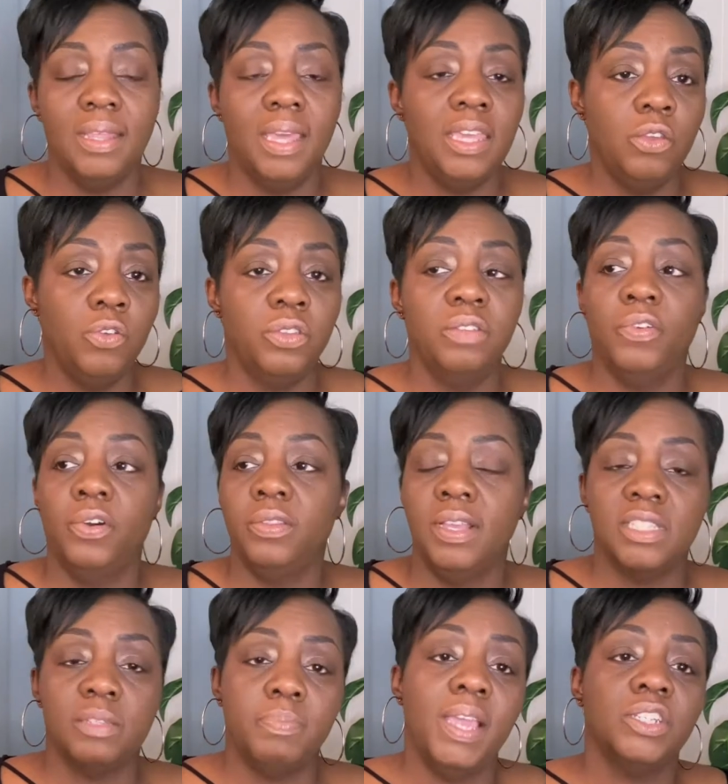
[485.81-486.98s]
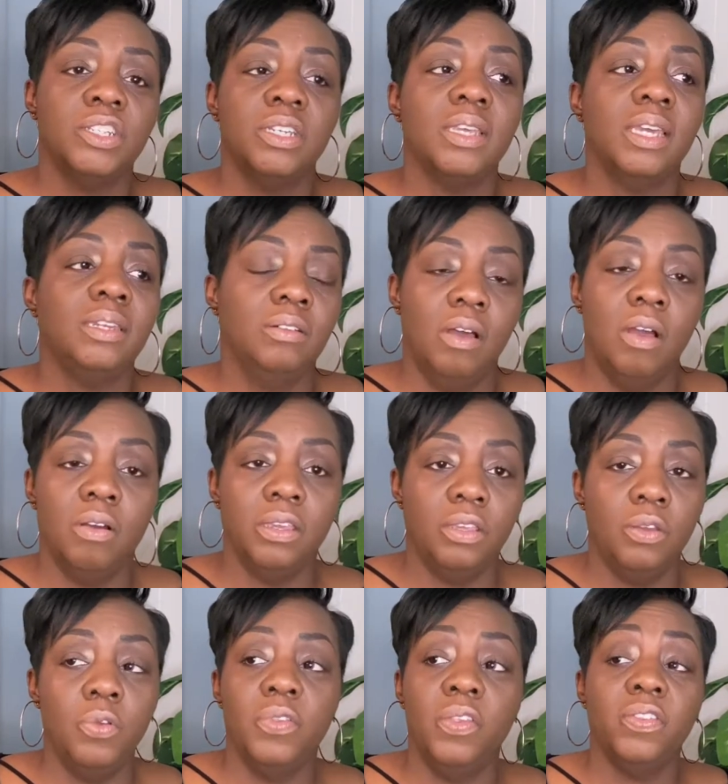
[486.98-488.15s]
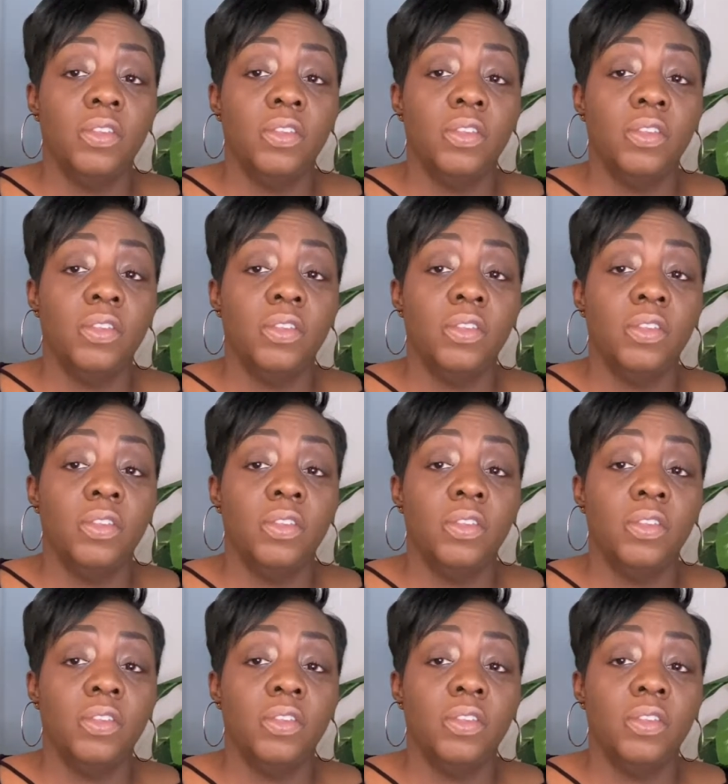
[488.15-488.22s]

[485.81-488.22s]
They used it for the inspection. They no longer use it.